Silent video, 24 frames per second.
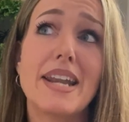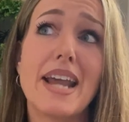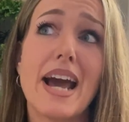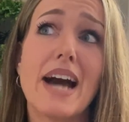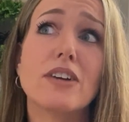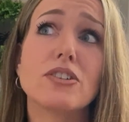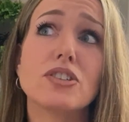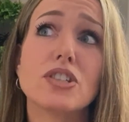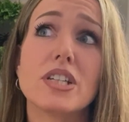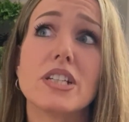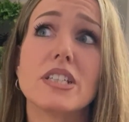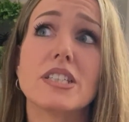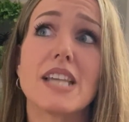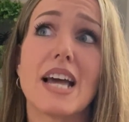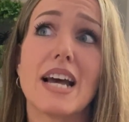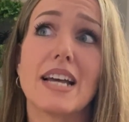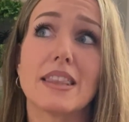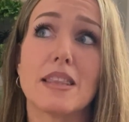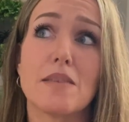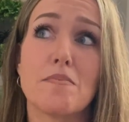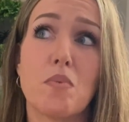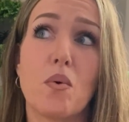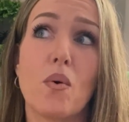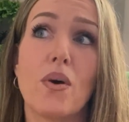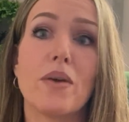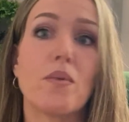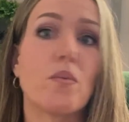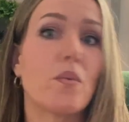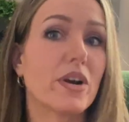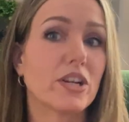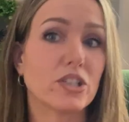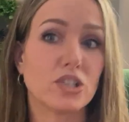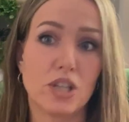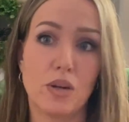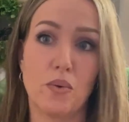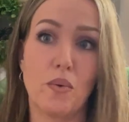And now she's at the
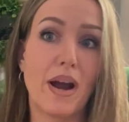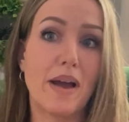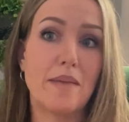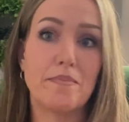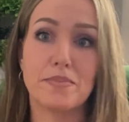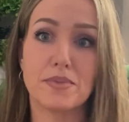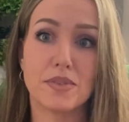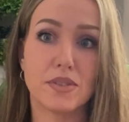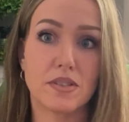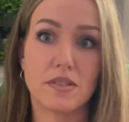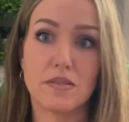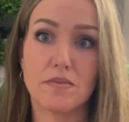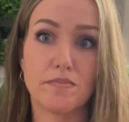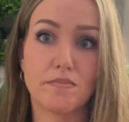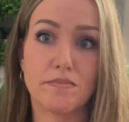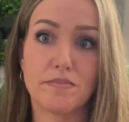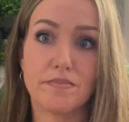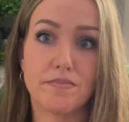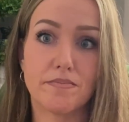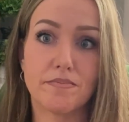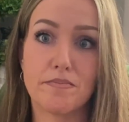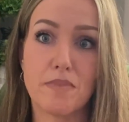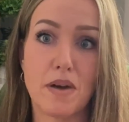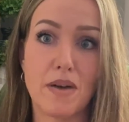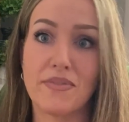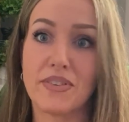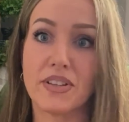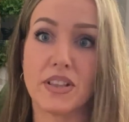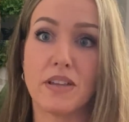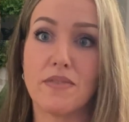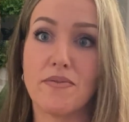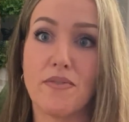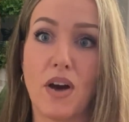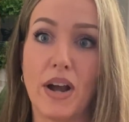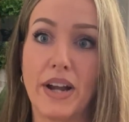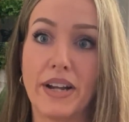point where she wipes
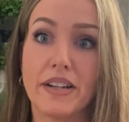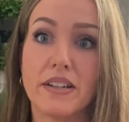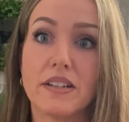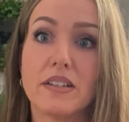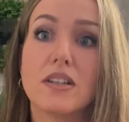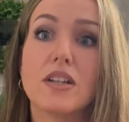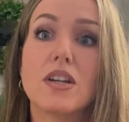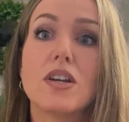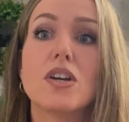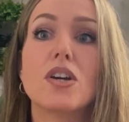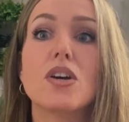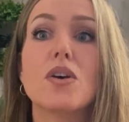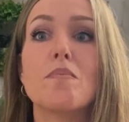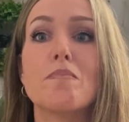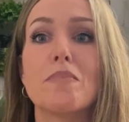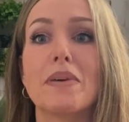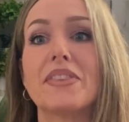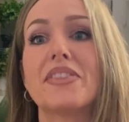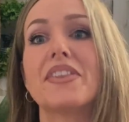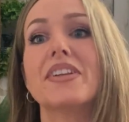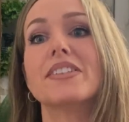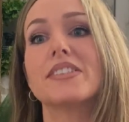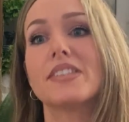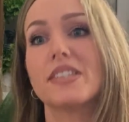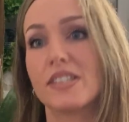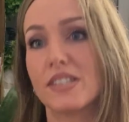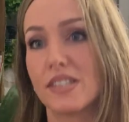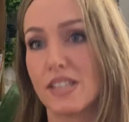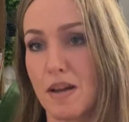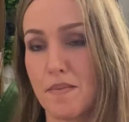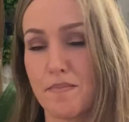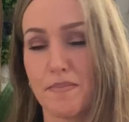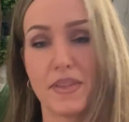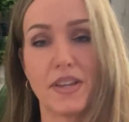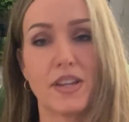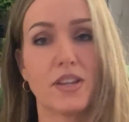perfectly fine. But this is
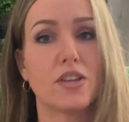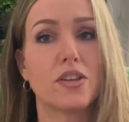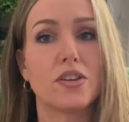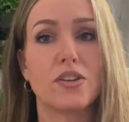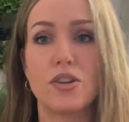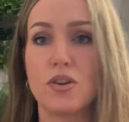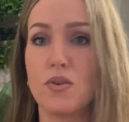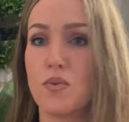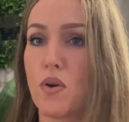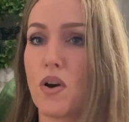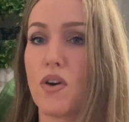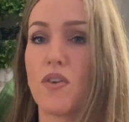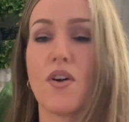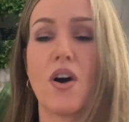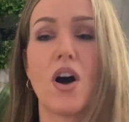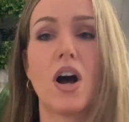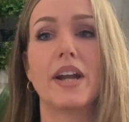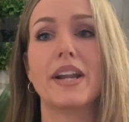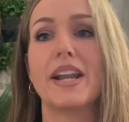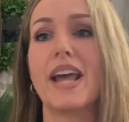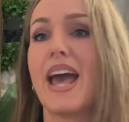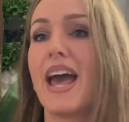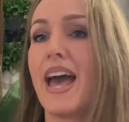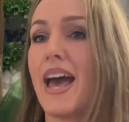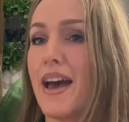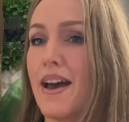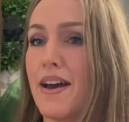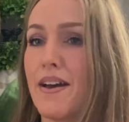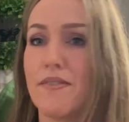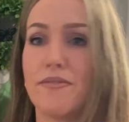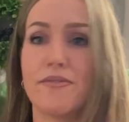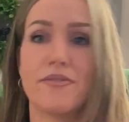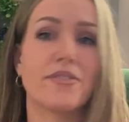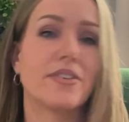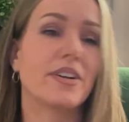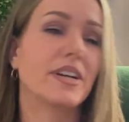something you are on
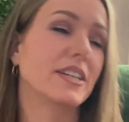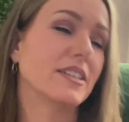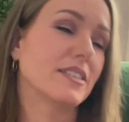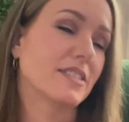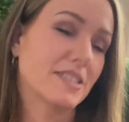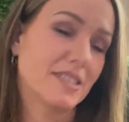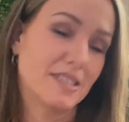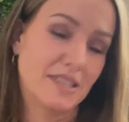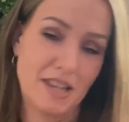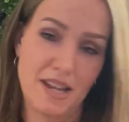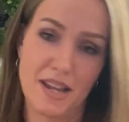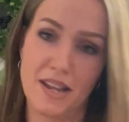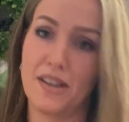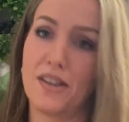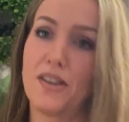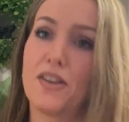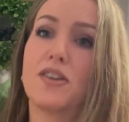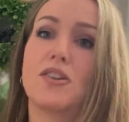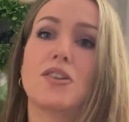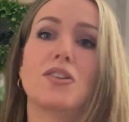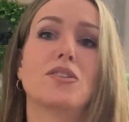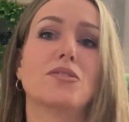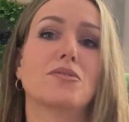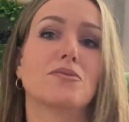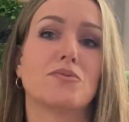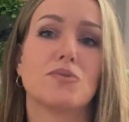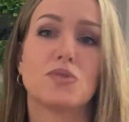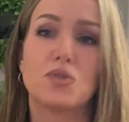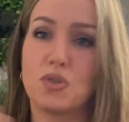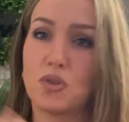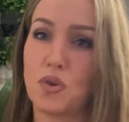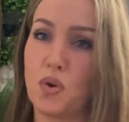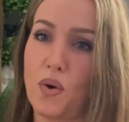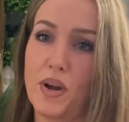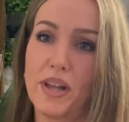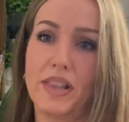every single
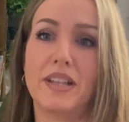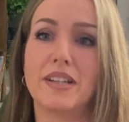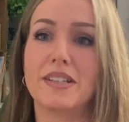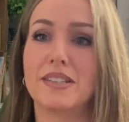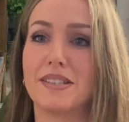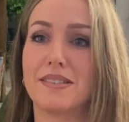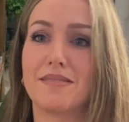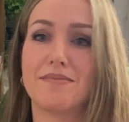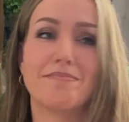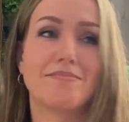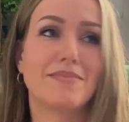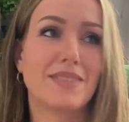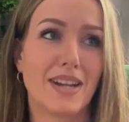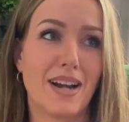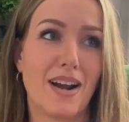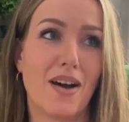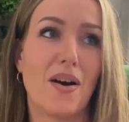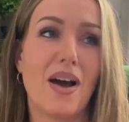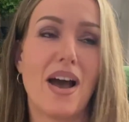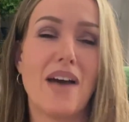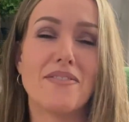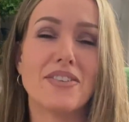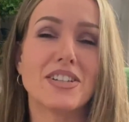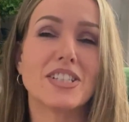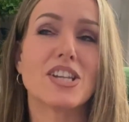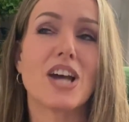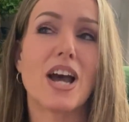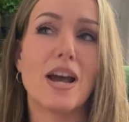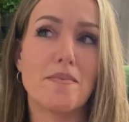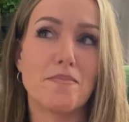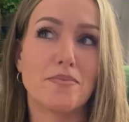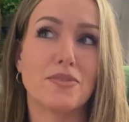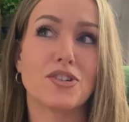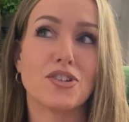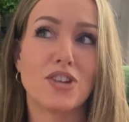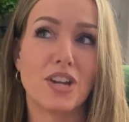toilet. Every
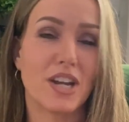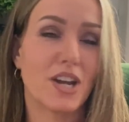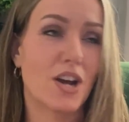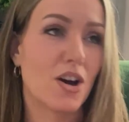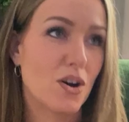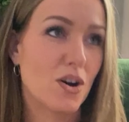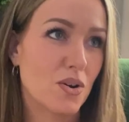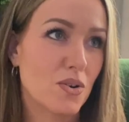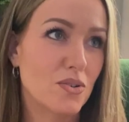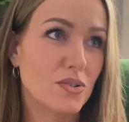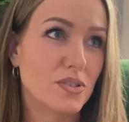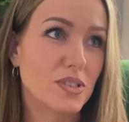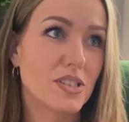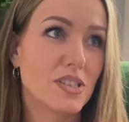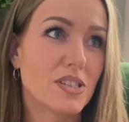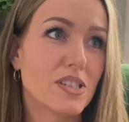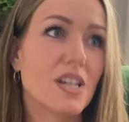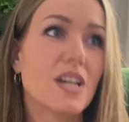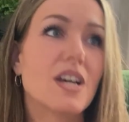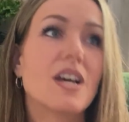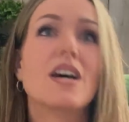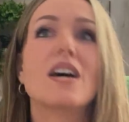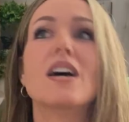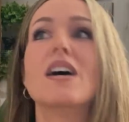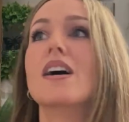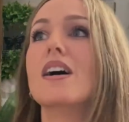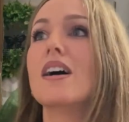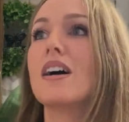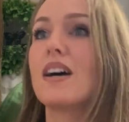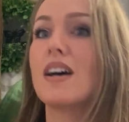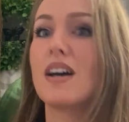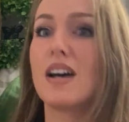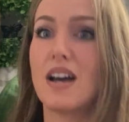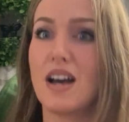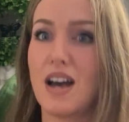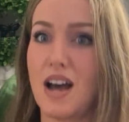time she goes,
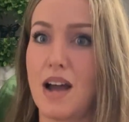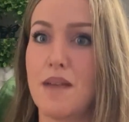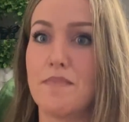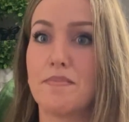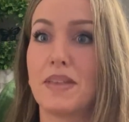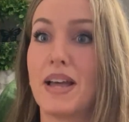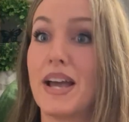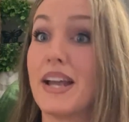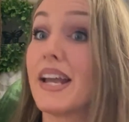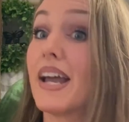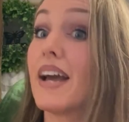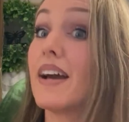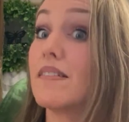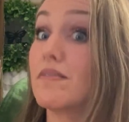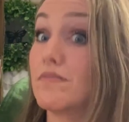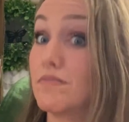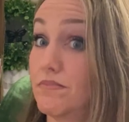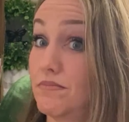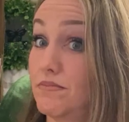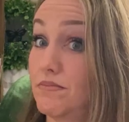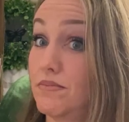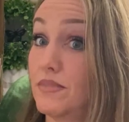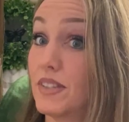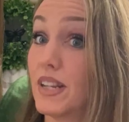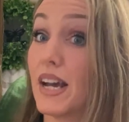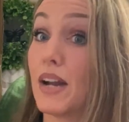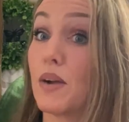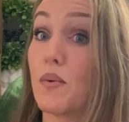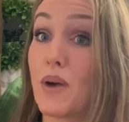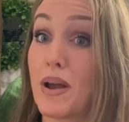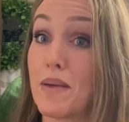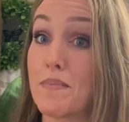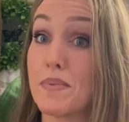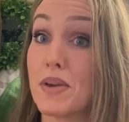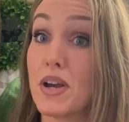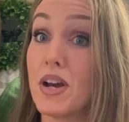I'm like, you
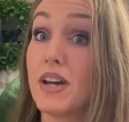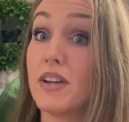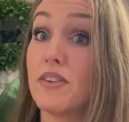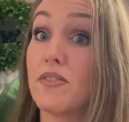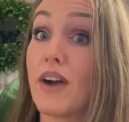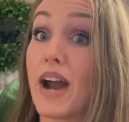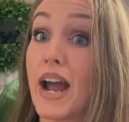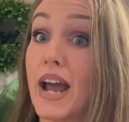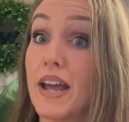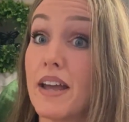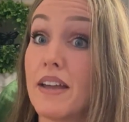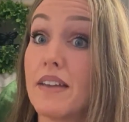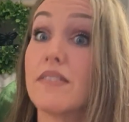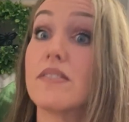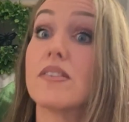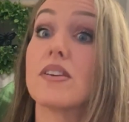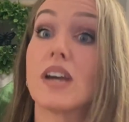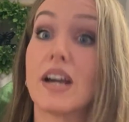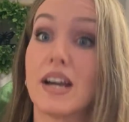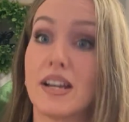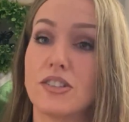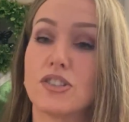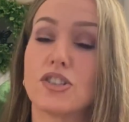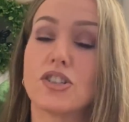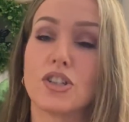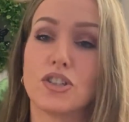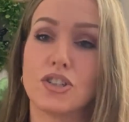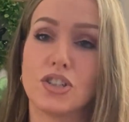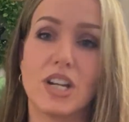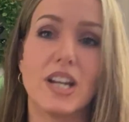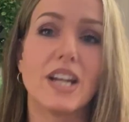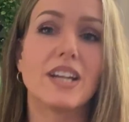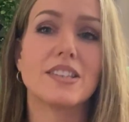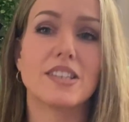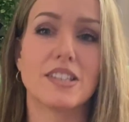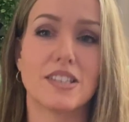gotta wipe good, right? Yeah. So
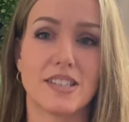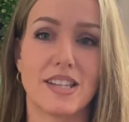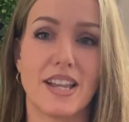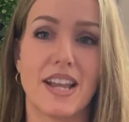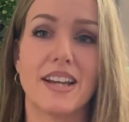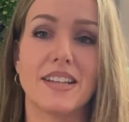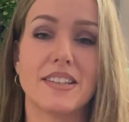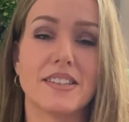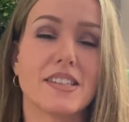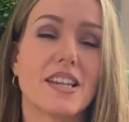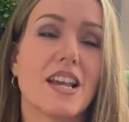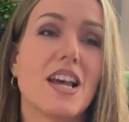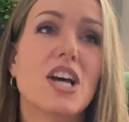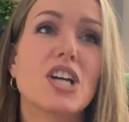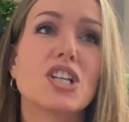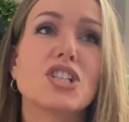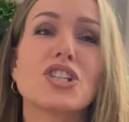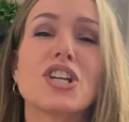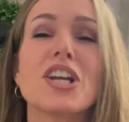she understands.